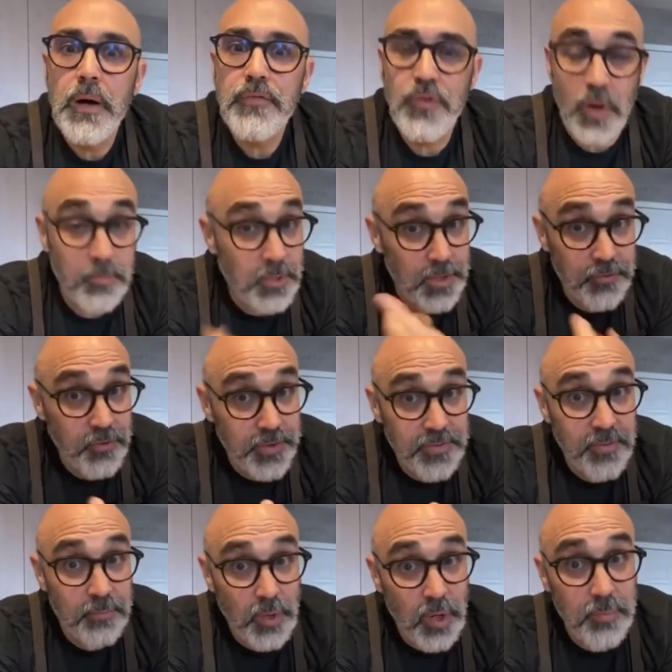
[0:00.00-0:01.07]
So I'm going to drink
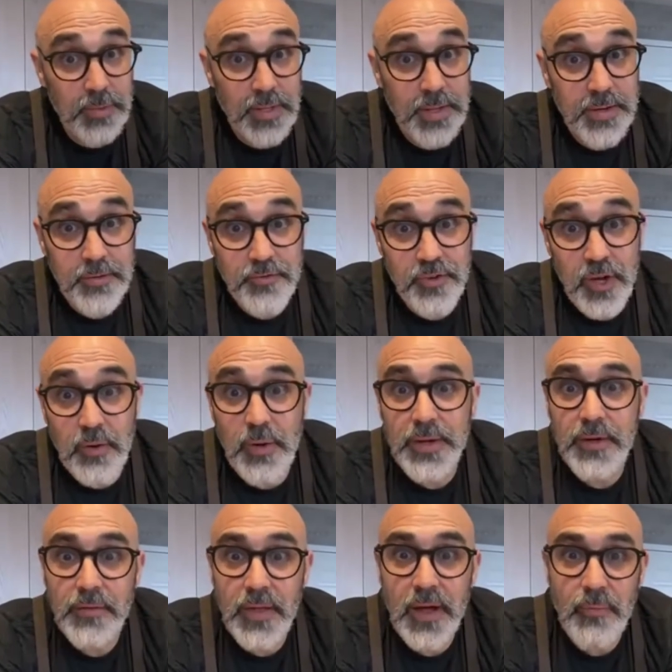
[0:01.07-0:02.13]
some bourbon later, Joe. I
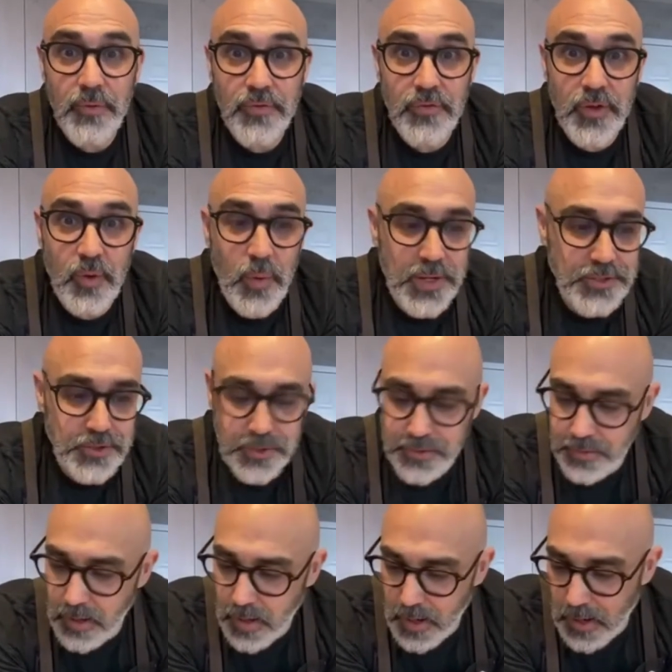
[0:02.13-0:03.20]
know that was the
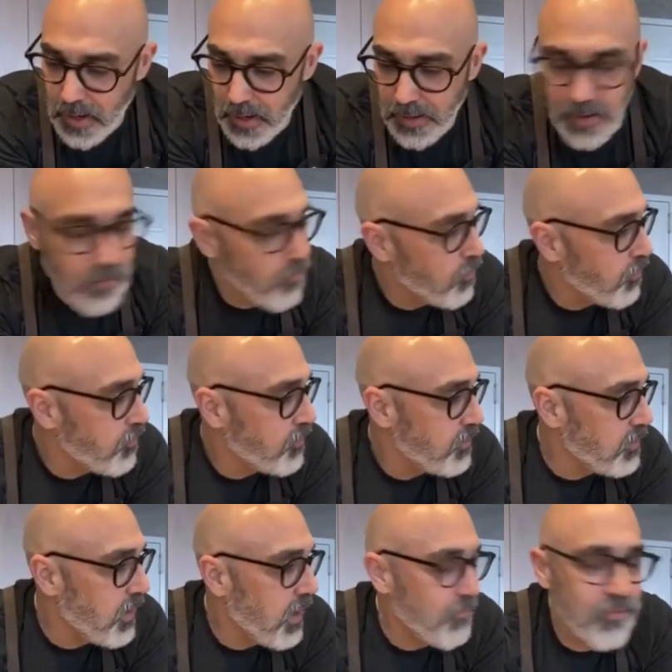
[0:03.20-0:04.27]
question. I also
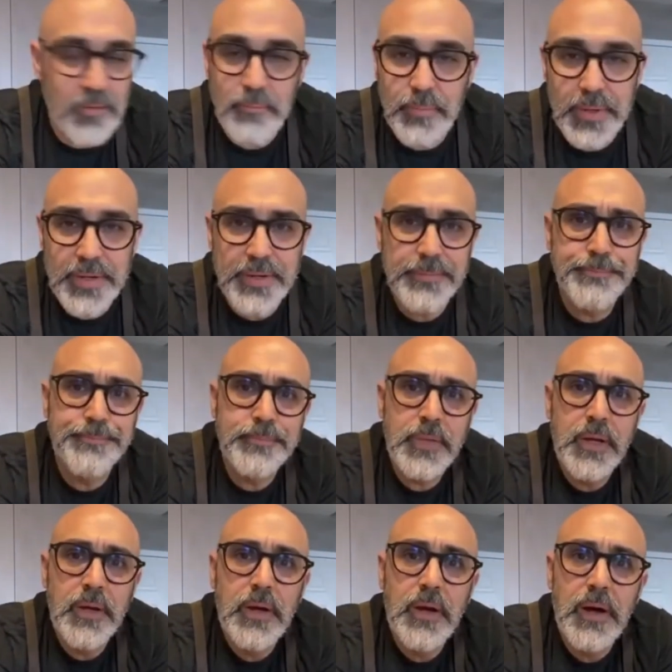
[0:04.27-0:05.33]
still have some beer.
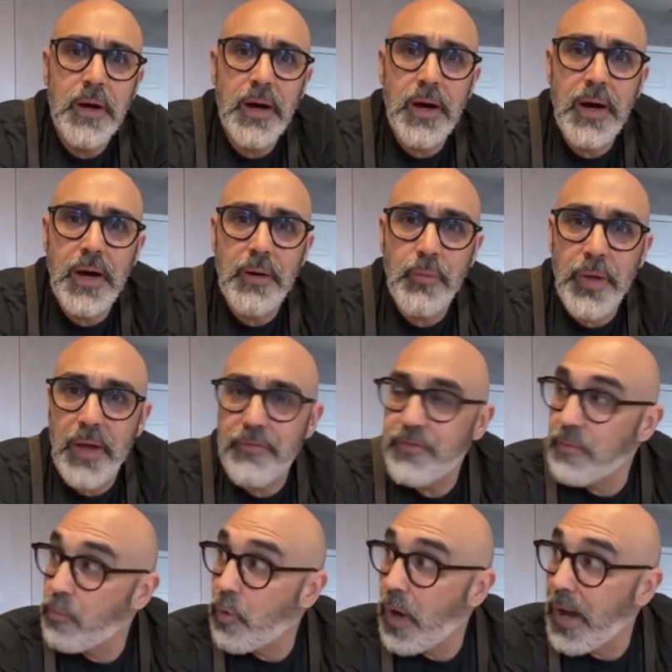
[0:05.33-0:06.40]
We have
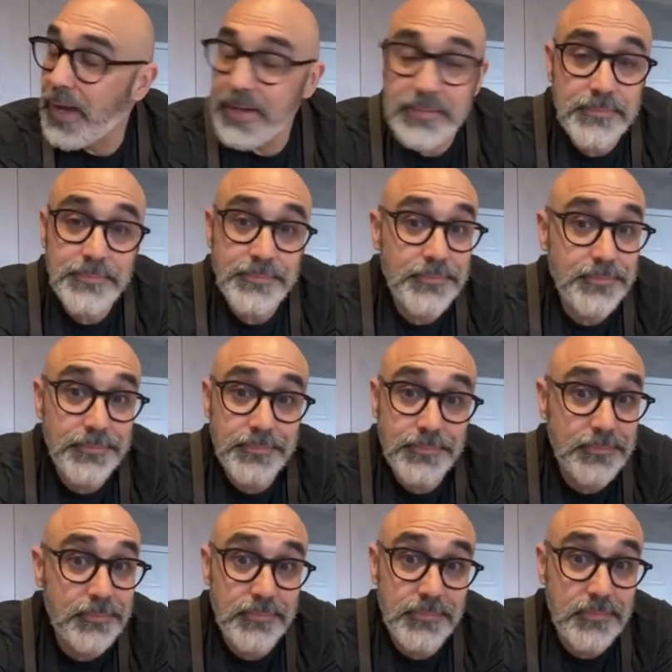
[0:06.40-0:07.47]
some wine,
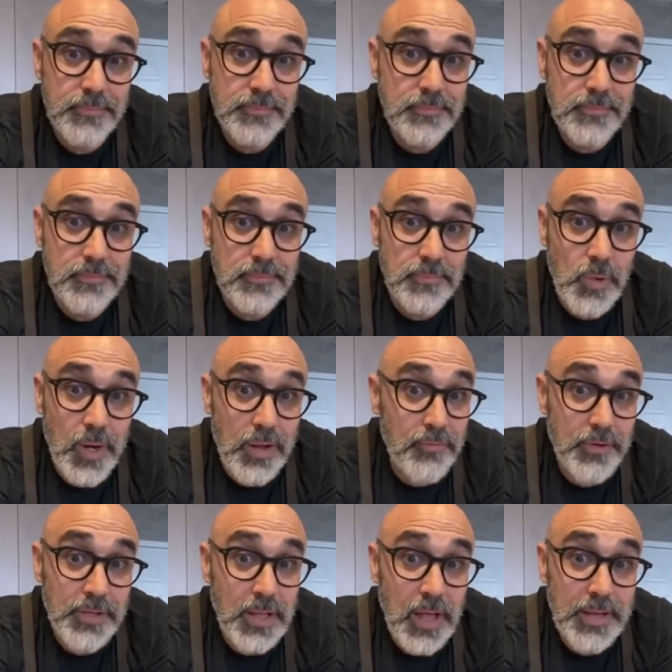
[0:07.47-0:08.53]

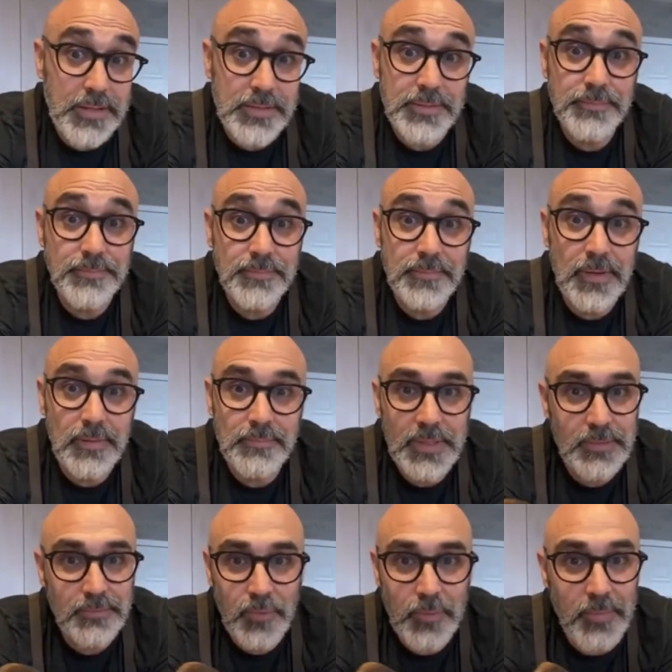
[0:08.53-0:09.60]
whatever you like. I
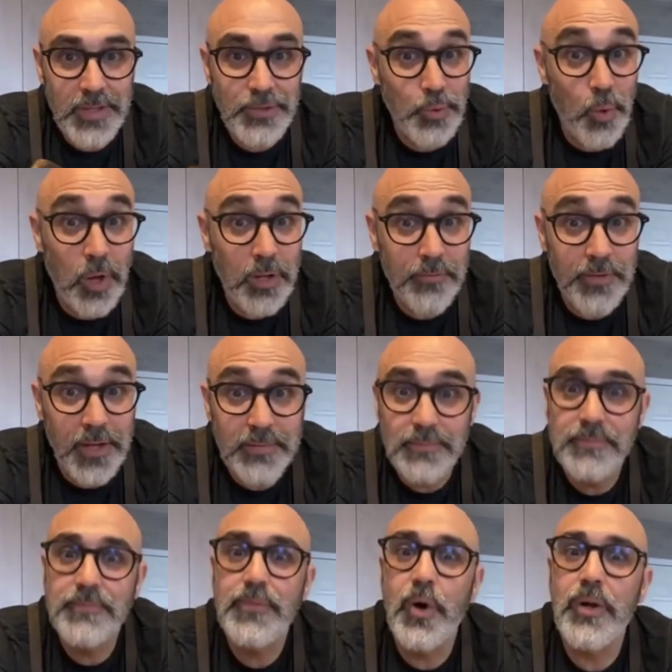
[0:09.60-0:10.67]
mean, we may do all of that,
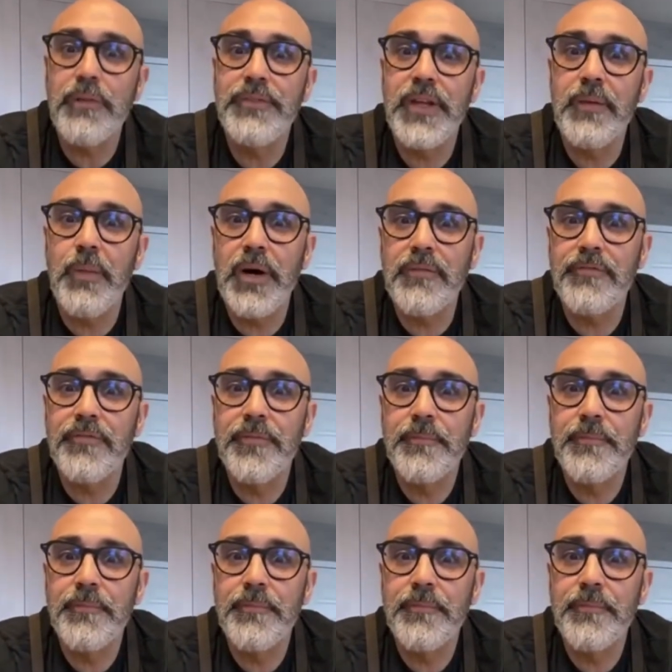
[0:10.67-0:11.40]
all of the above.